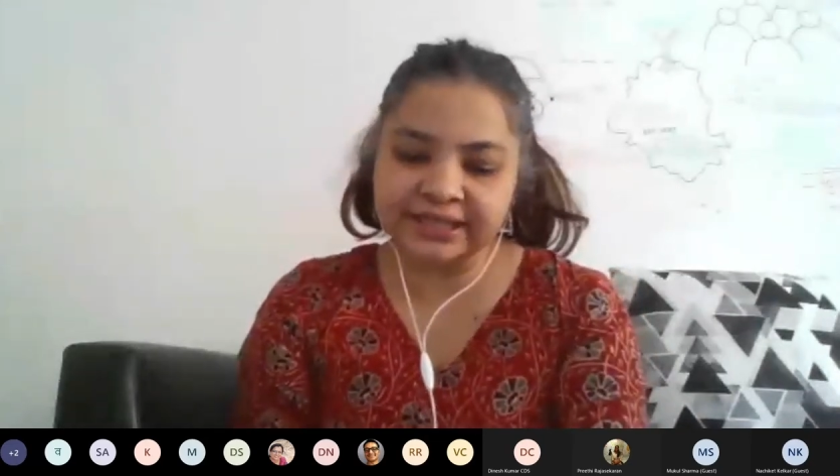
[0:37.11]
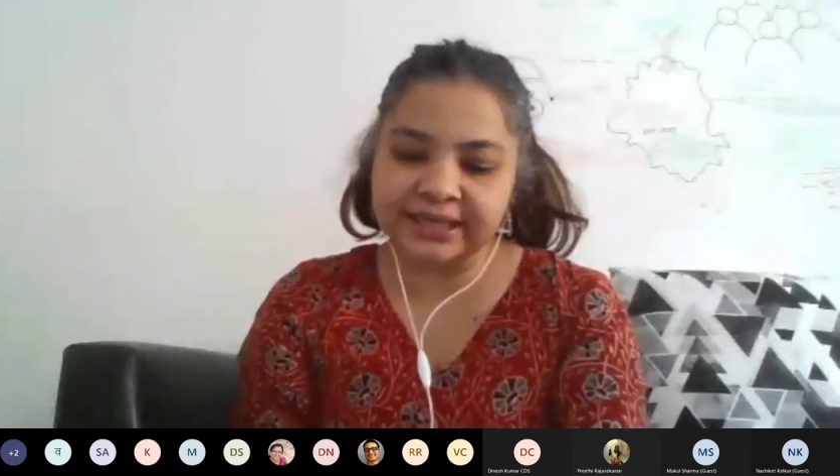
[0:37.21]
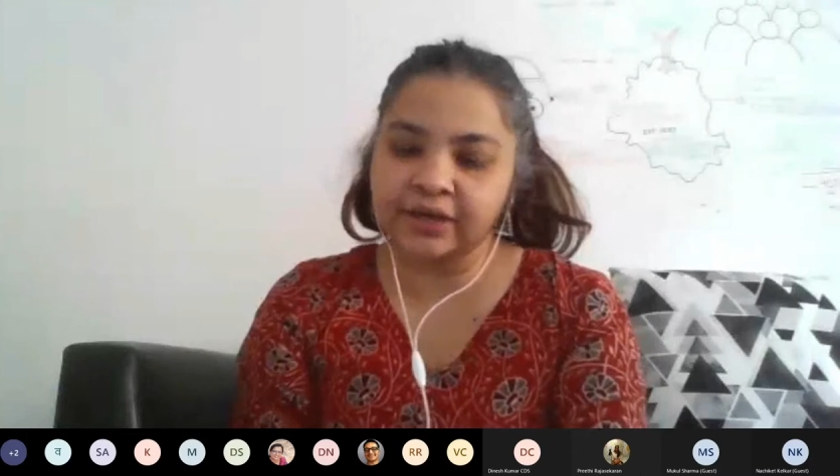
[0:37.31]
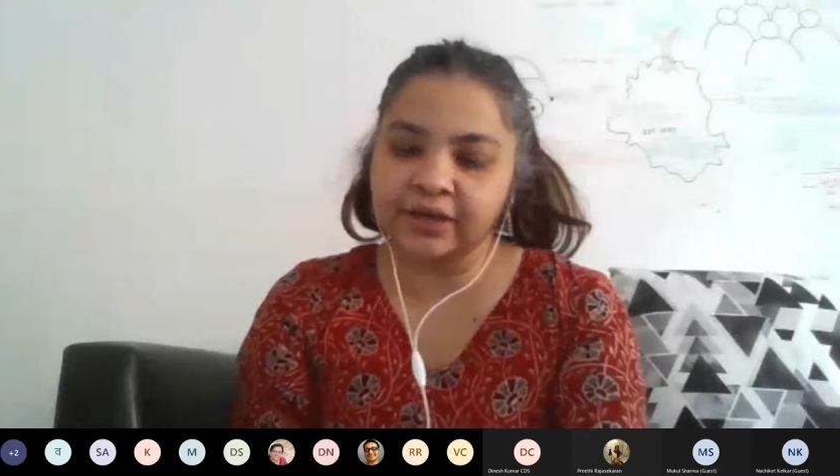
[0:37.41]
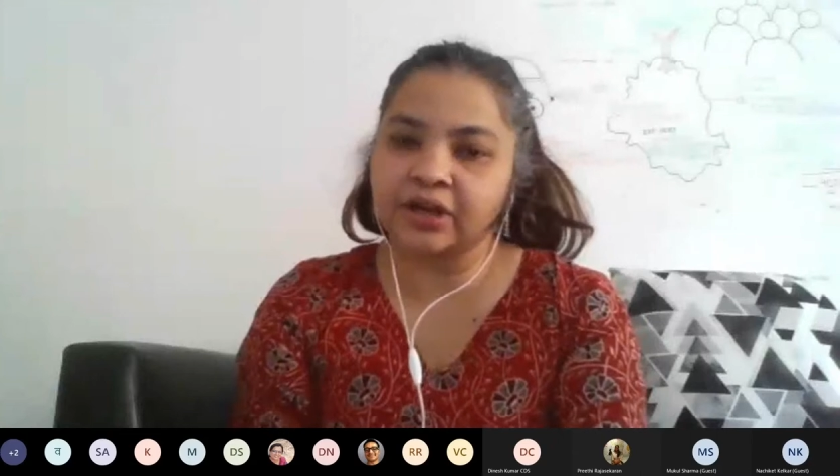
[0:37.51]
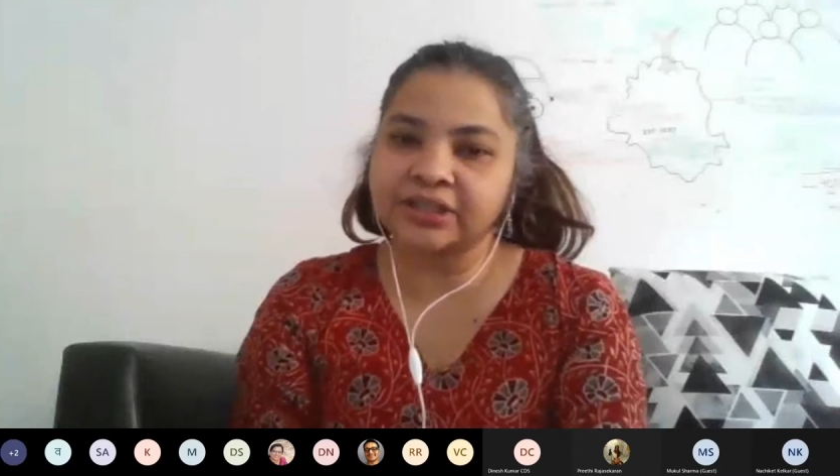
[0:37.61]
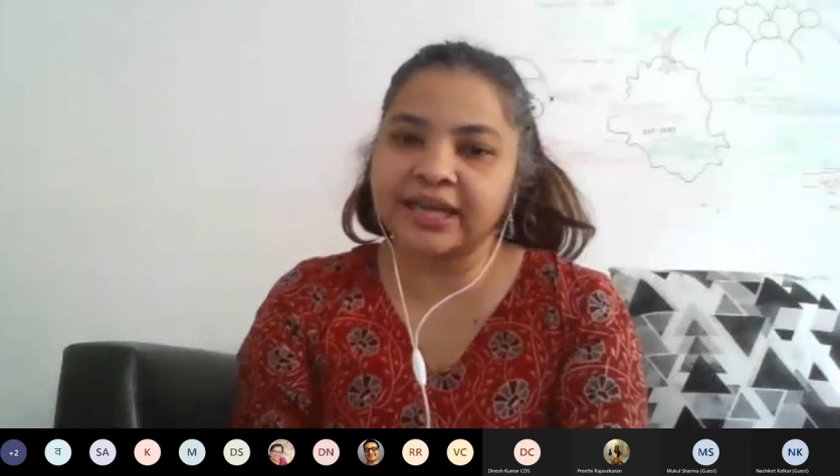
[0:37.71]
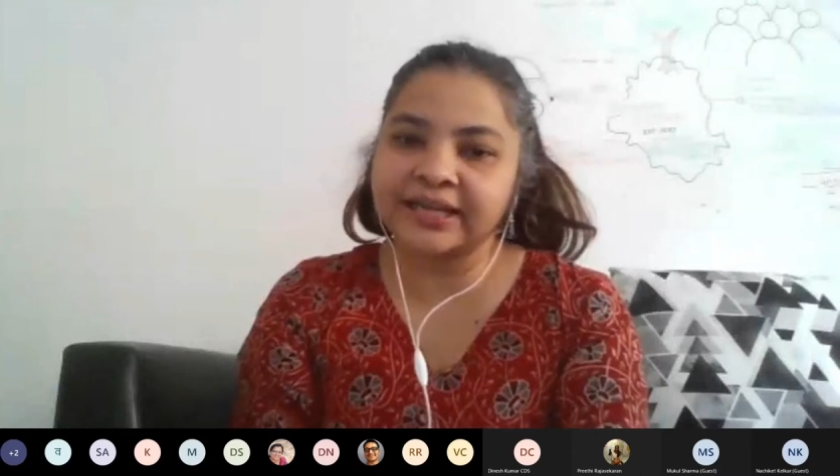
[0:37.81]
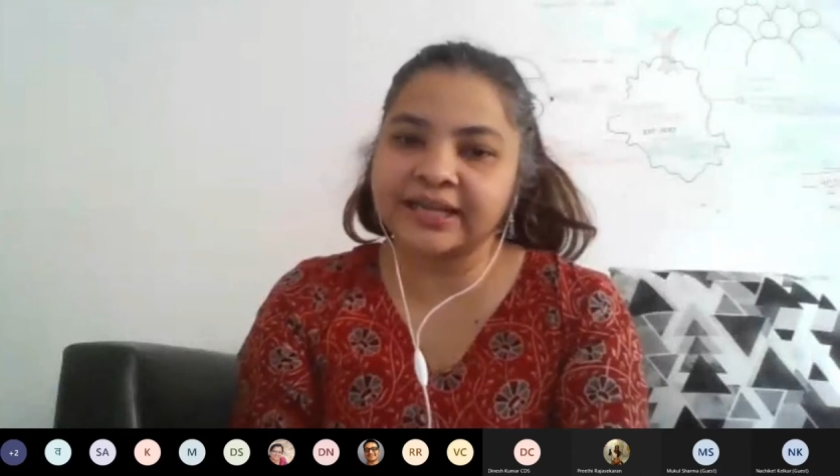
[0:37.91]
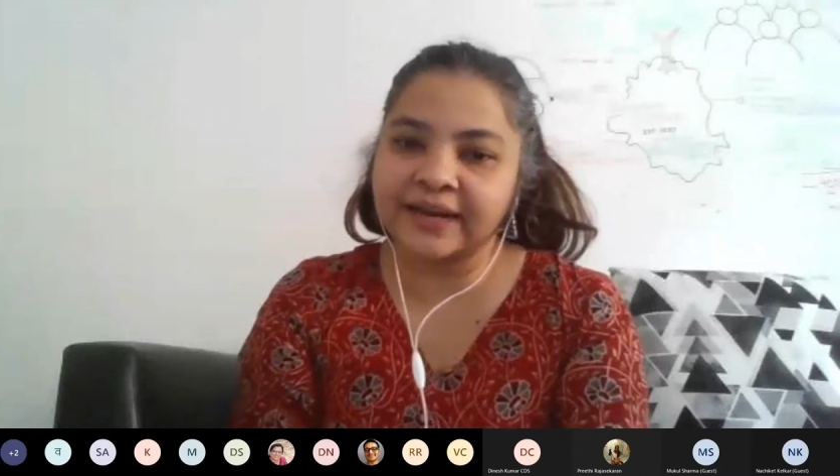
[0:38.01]
in Ecology
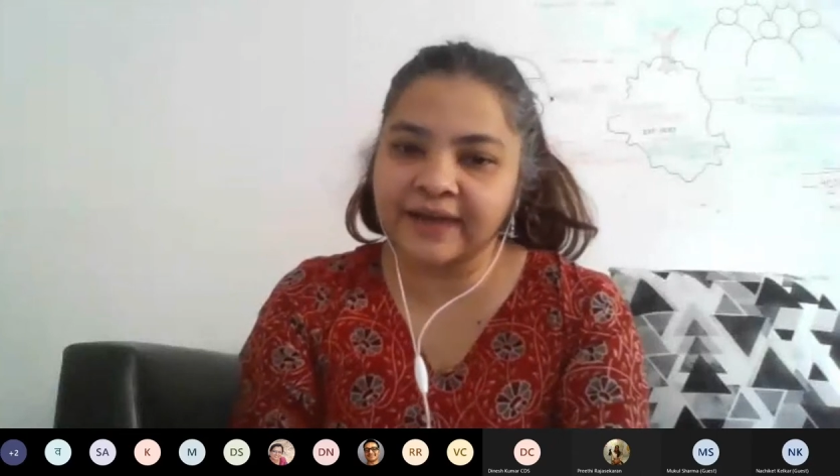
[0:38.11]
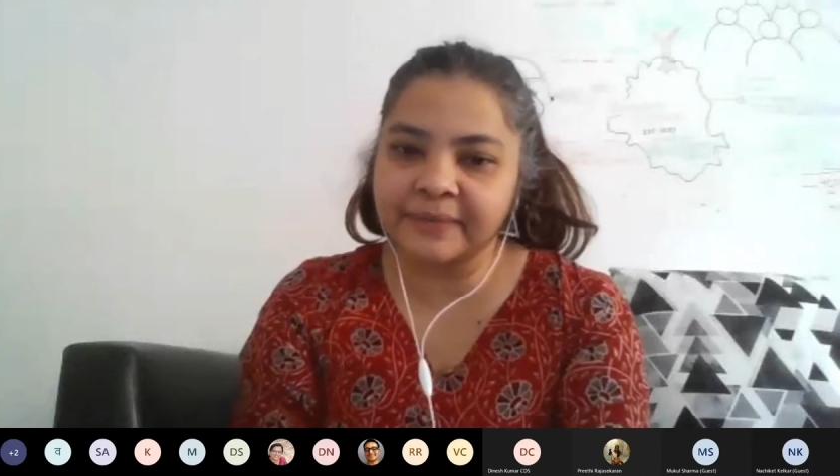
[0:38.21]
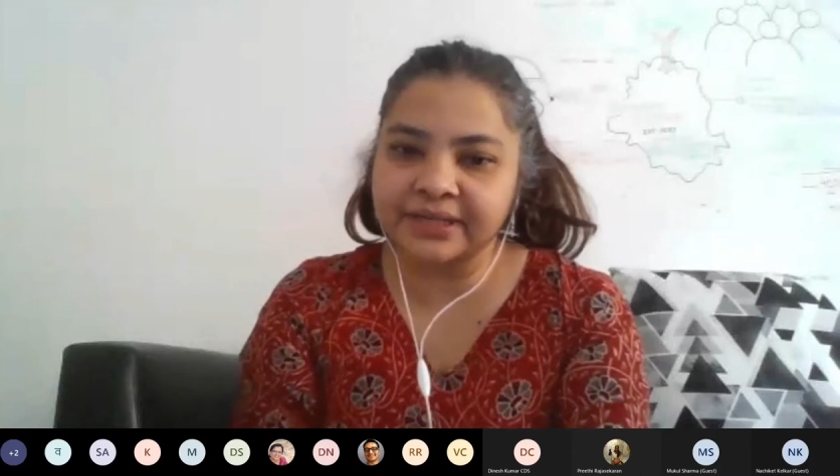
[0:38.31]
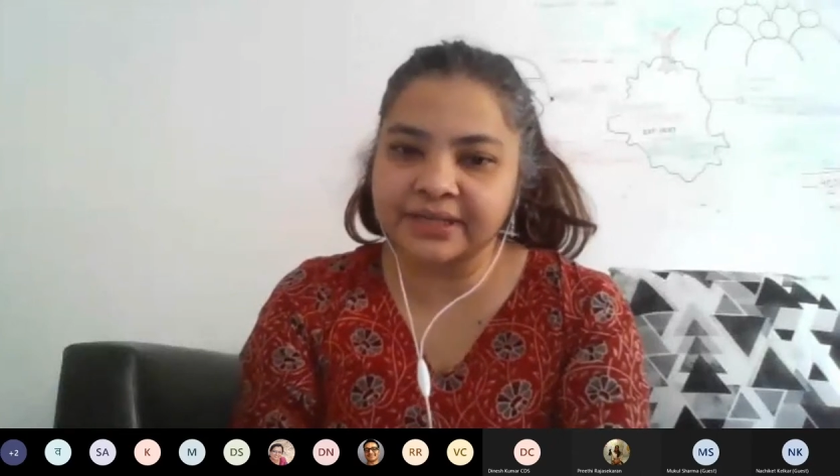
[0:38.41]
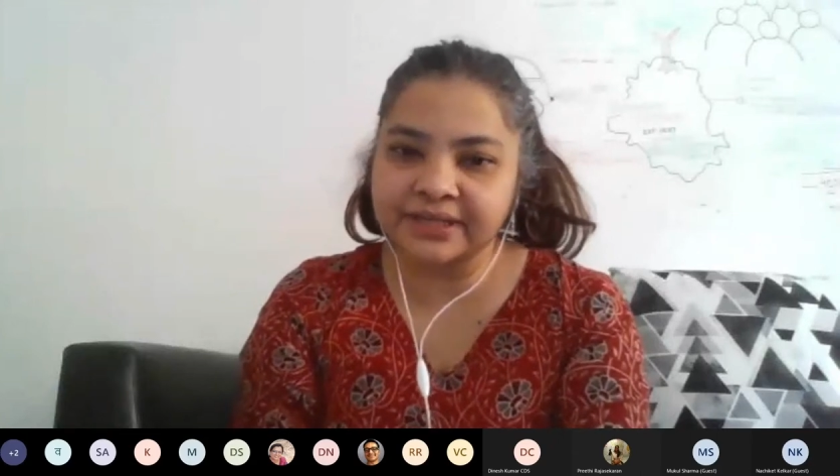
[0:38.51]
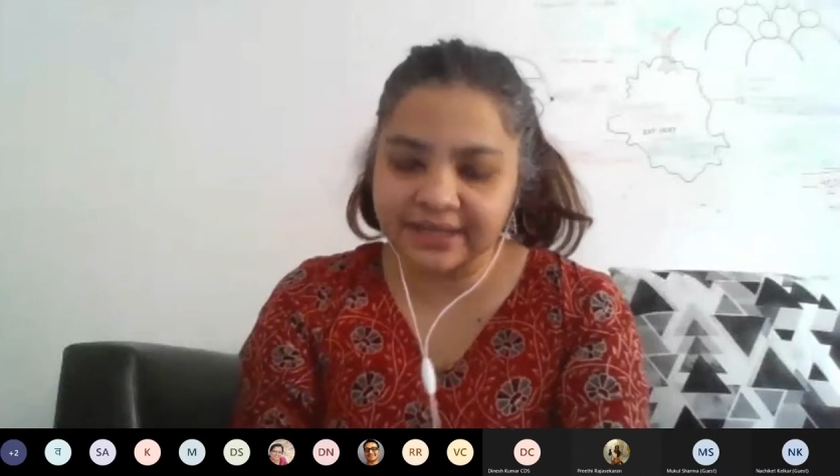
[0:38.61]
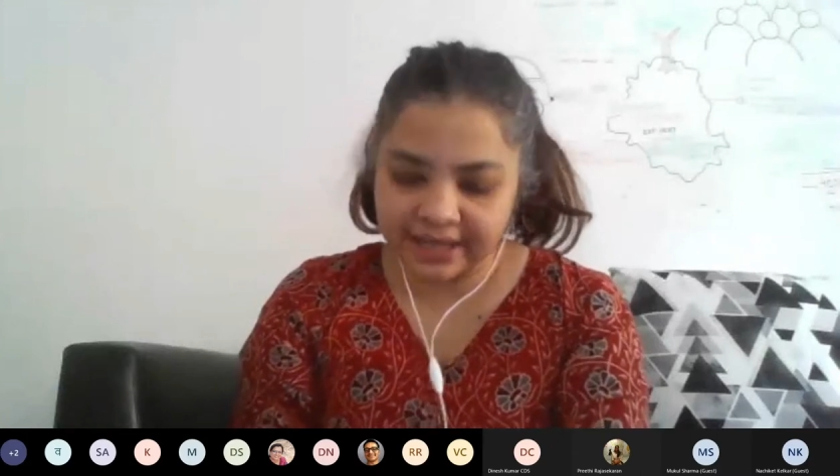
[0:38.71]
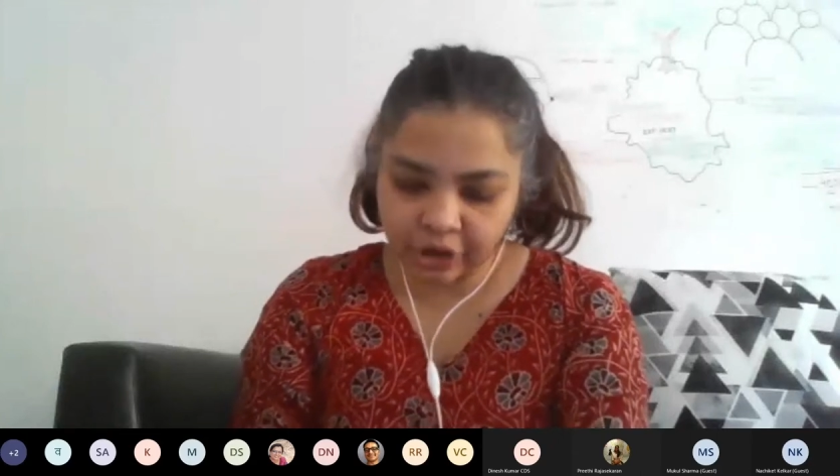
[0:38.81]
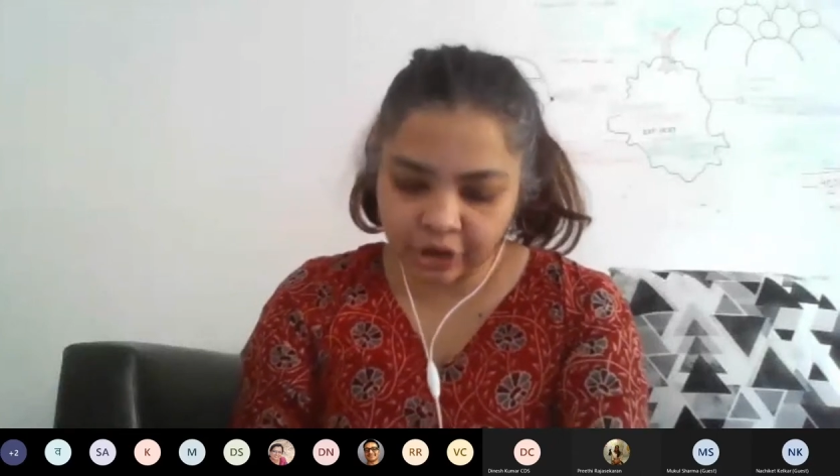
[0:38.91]
and the Environment,